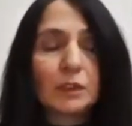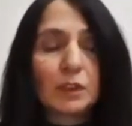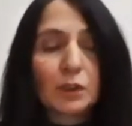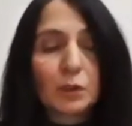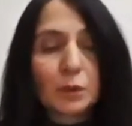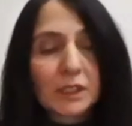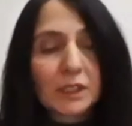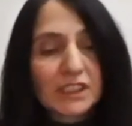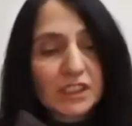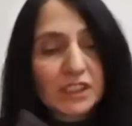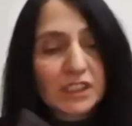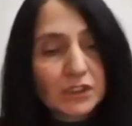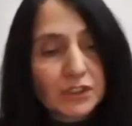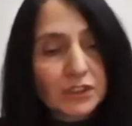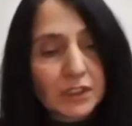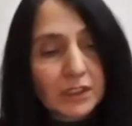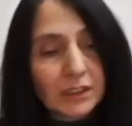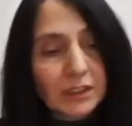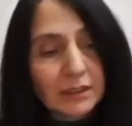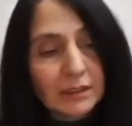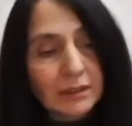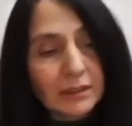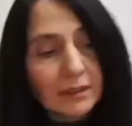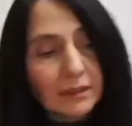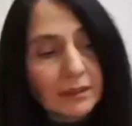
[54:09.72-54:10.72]

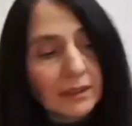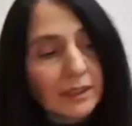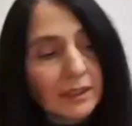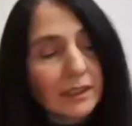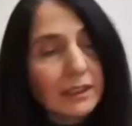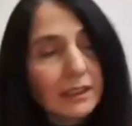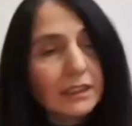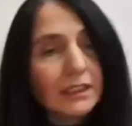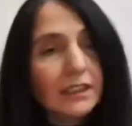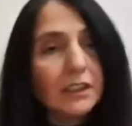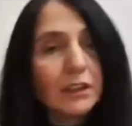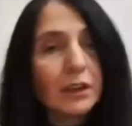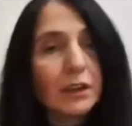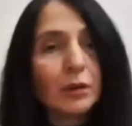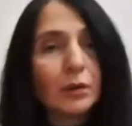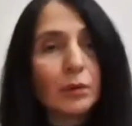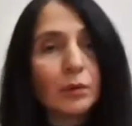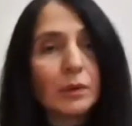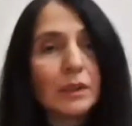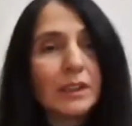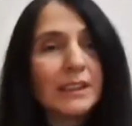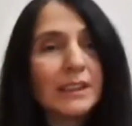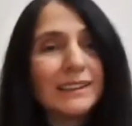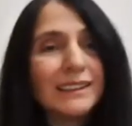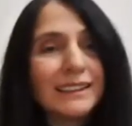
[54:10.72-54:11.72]
Christian, you know,
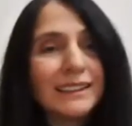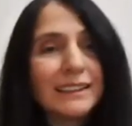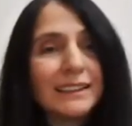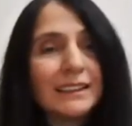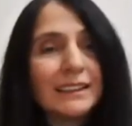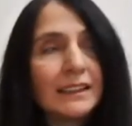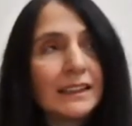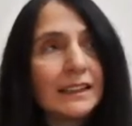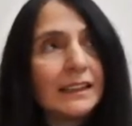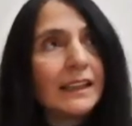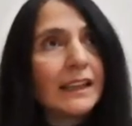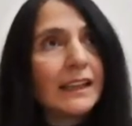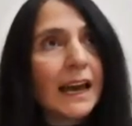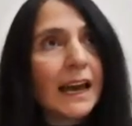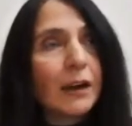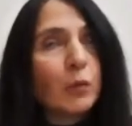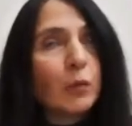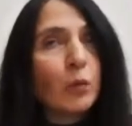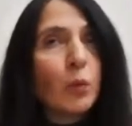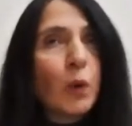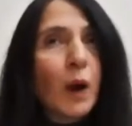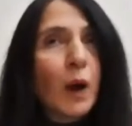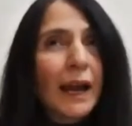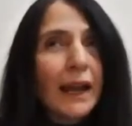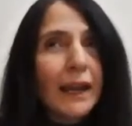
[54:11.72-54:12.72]

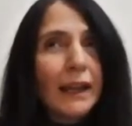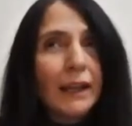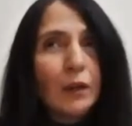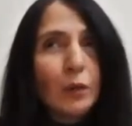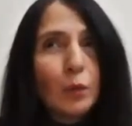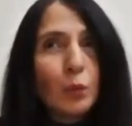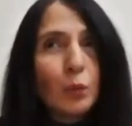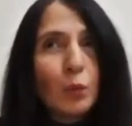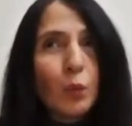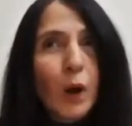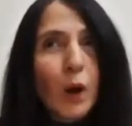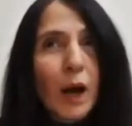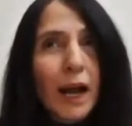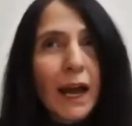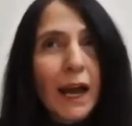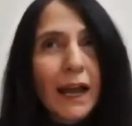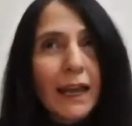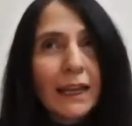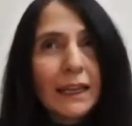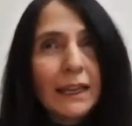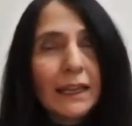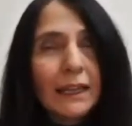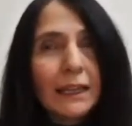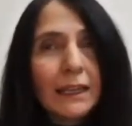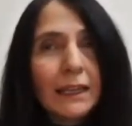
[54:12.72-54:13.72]

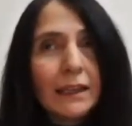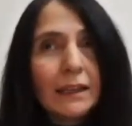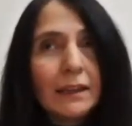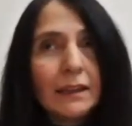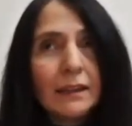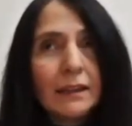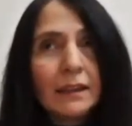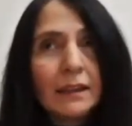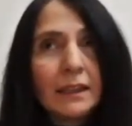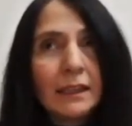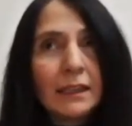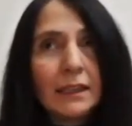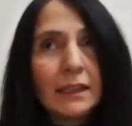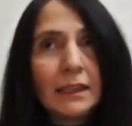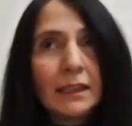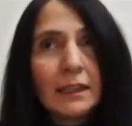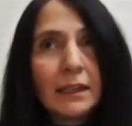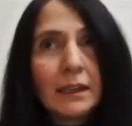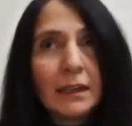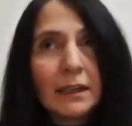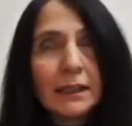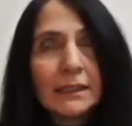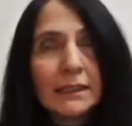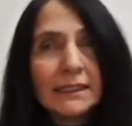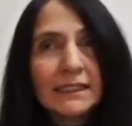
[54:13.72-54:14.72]
why
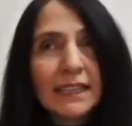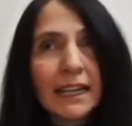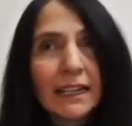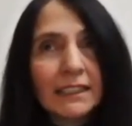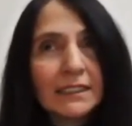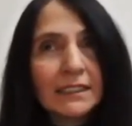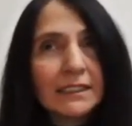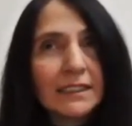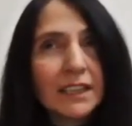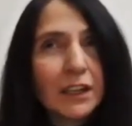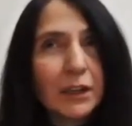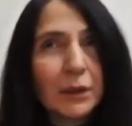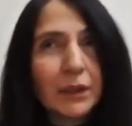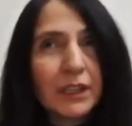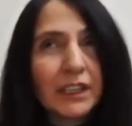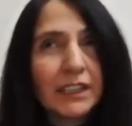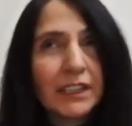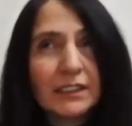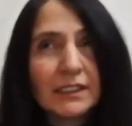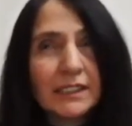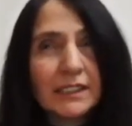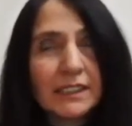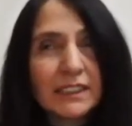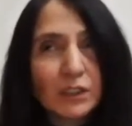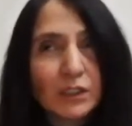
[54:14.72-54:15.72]
the
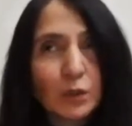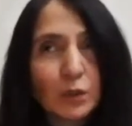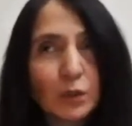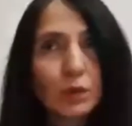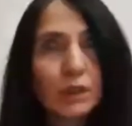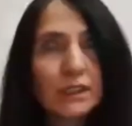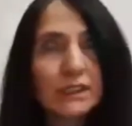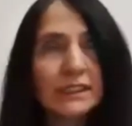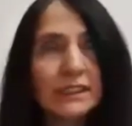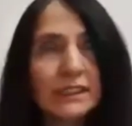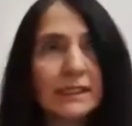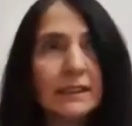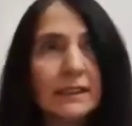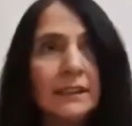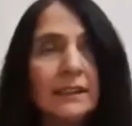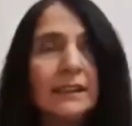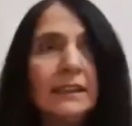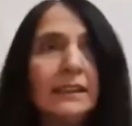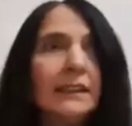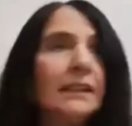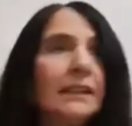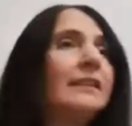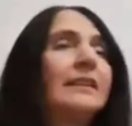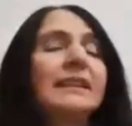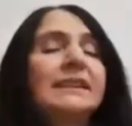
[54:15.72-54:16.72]
sectarian discourse?
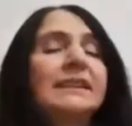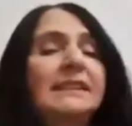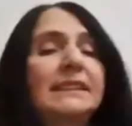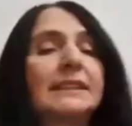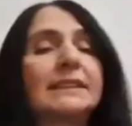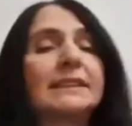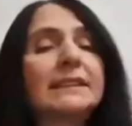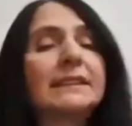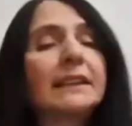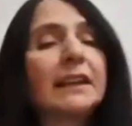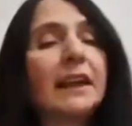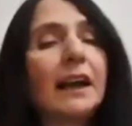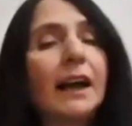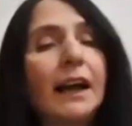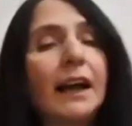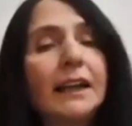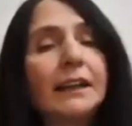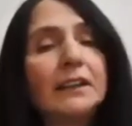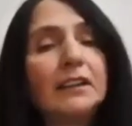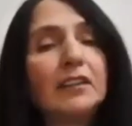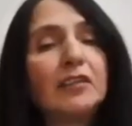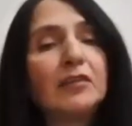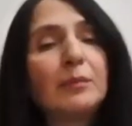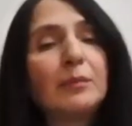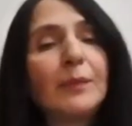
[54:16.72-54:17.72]
This is a
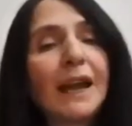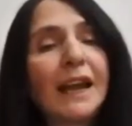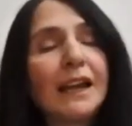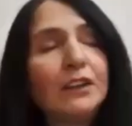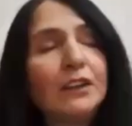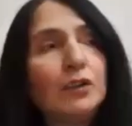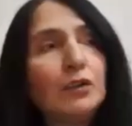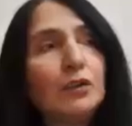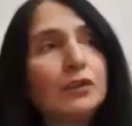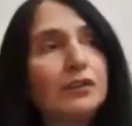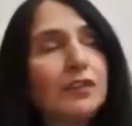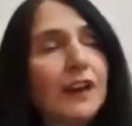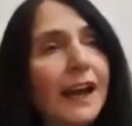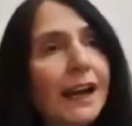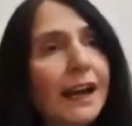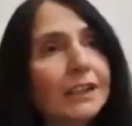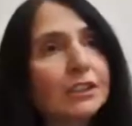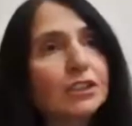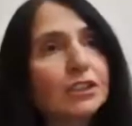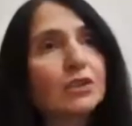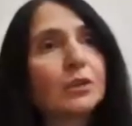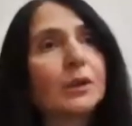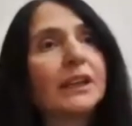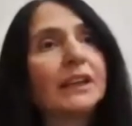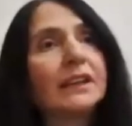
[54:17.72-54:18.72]
kind of
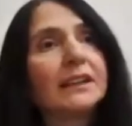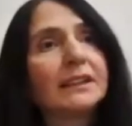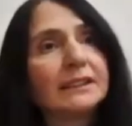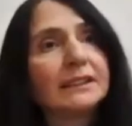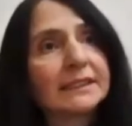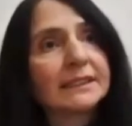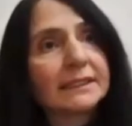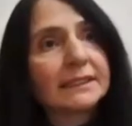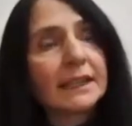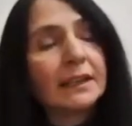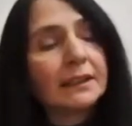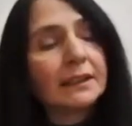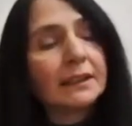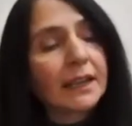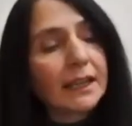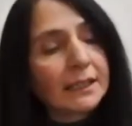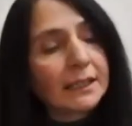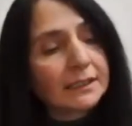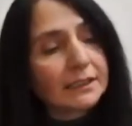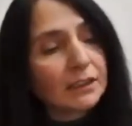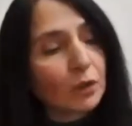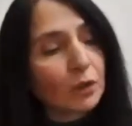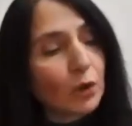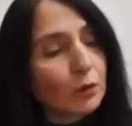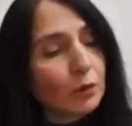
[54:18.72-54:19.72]
manufacturing consent,
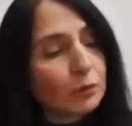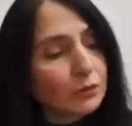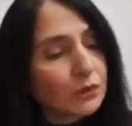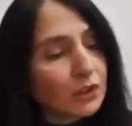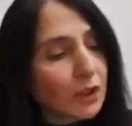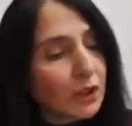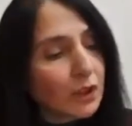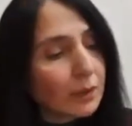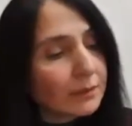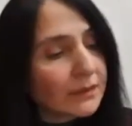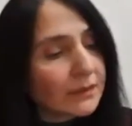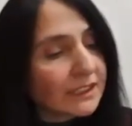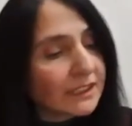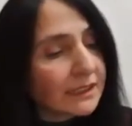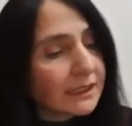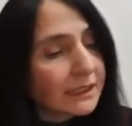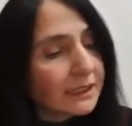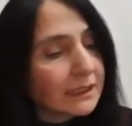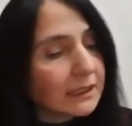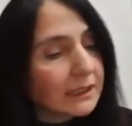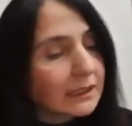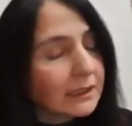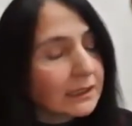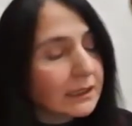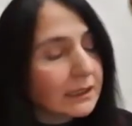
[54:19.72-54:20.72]
as Noam
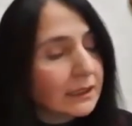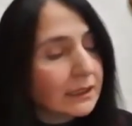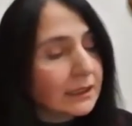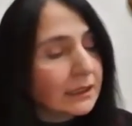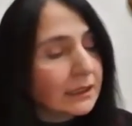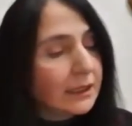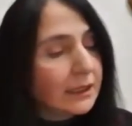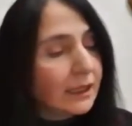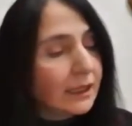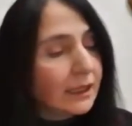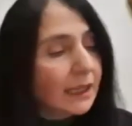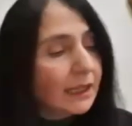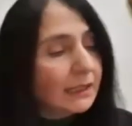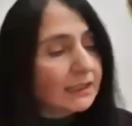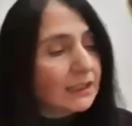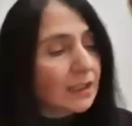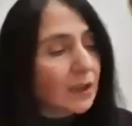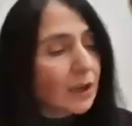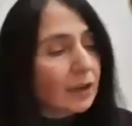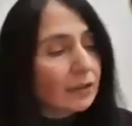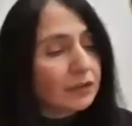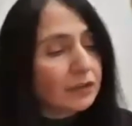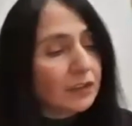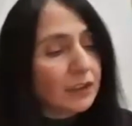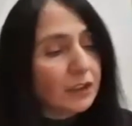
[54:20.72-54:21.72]
Chomsky has
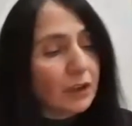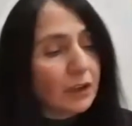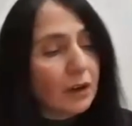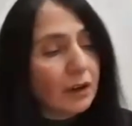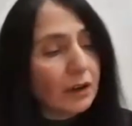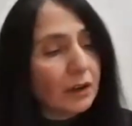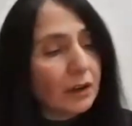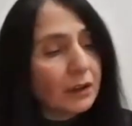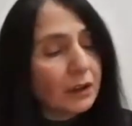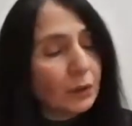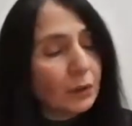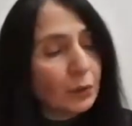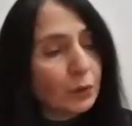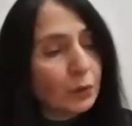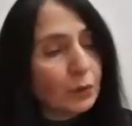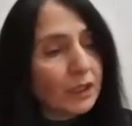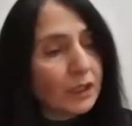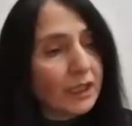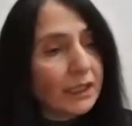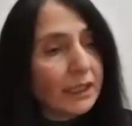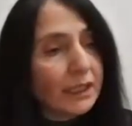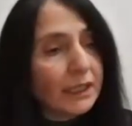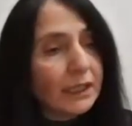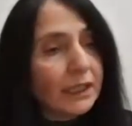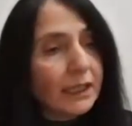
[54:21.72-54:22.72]
often argued.
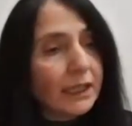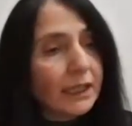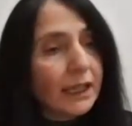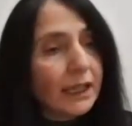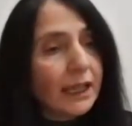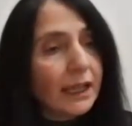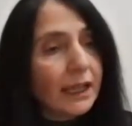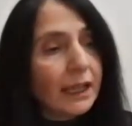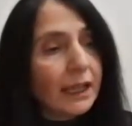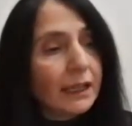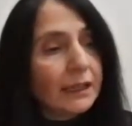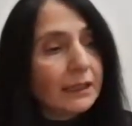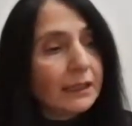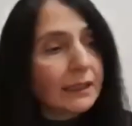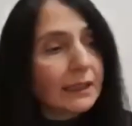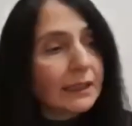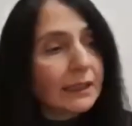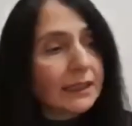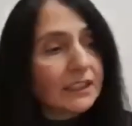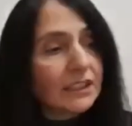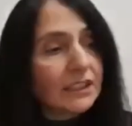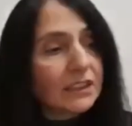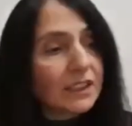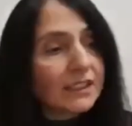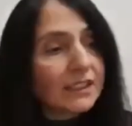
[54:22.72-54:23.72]
And
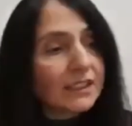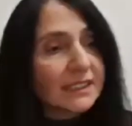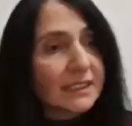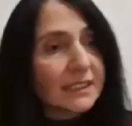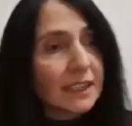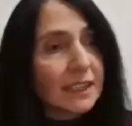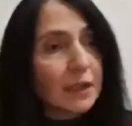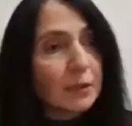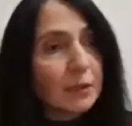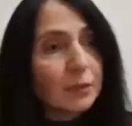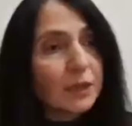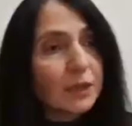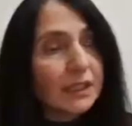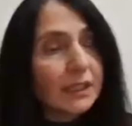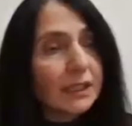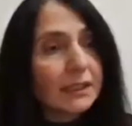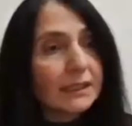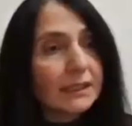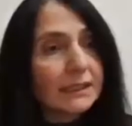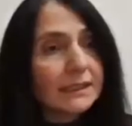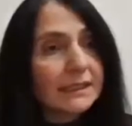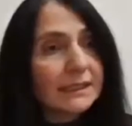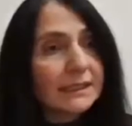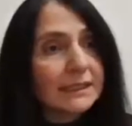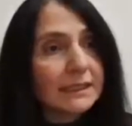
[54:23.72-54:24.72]
it's just there
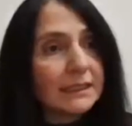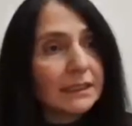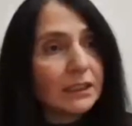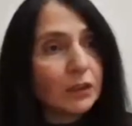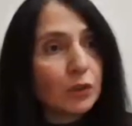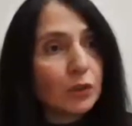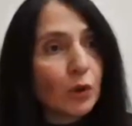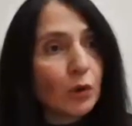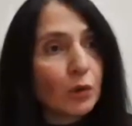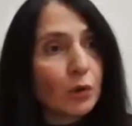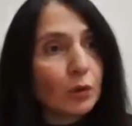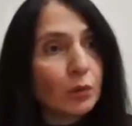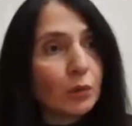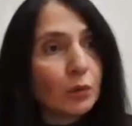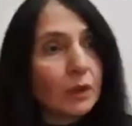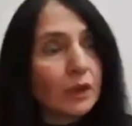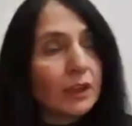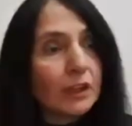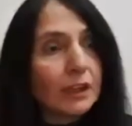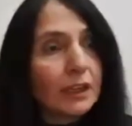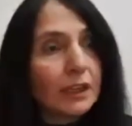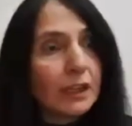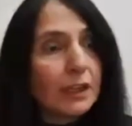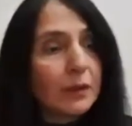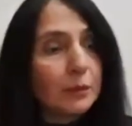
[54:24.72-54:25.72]
because, you know,
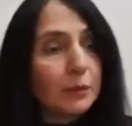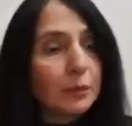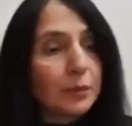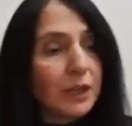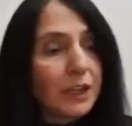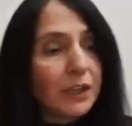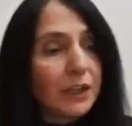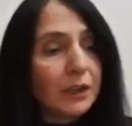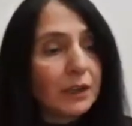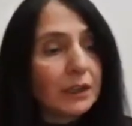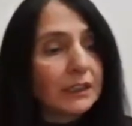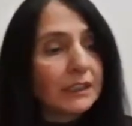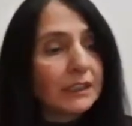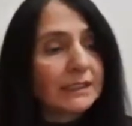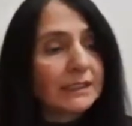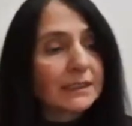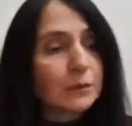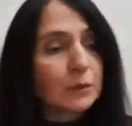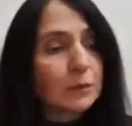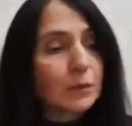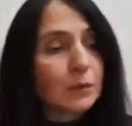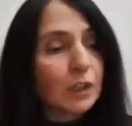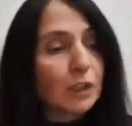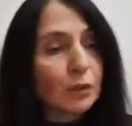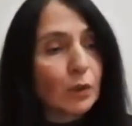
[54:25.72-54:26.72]

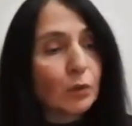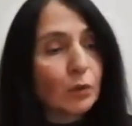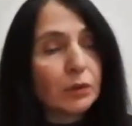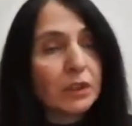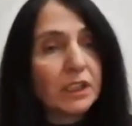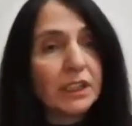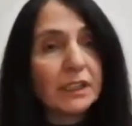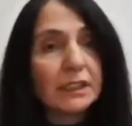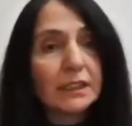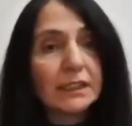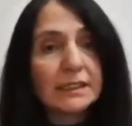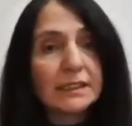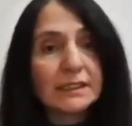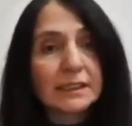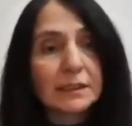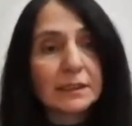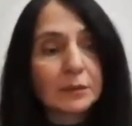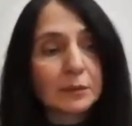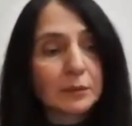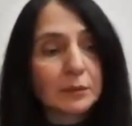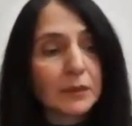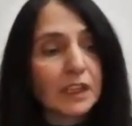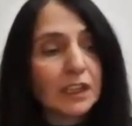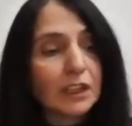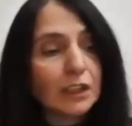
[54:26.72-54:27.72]
imperialism,
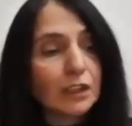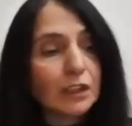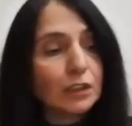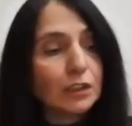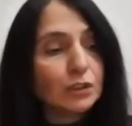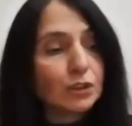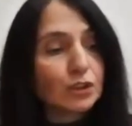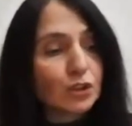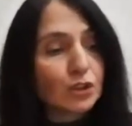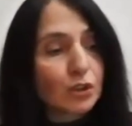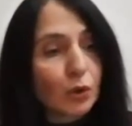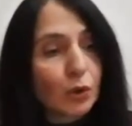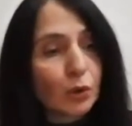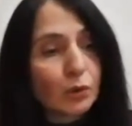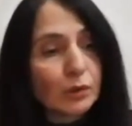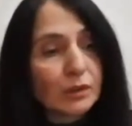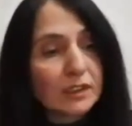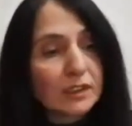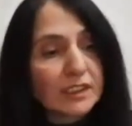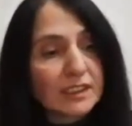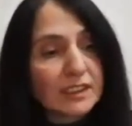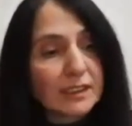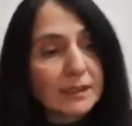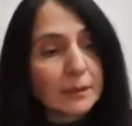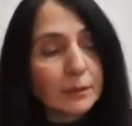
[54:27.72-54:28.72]
colonialism
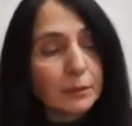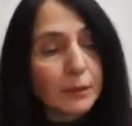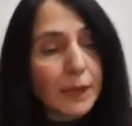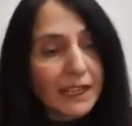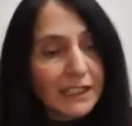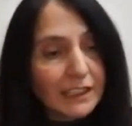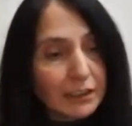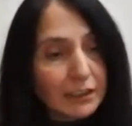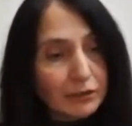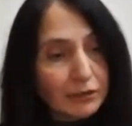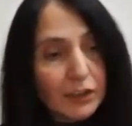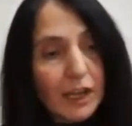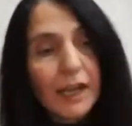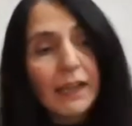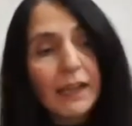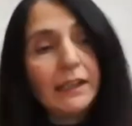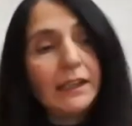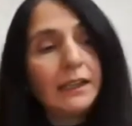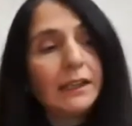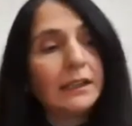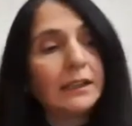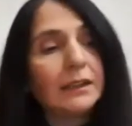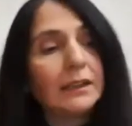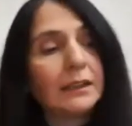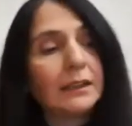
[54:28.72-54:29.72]
controls by
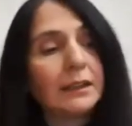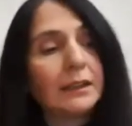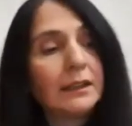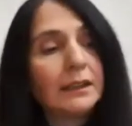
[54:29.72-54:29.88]
dividing.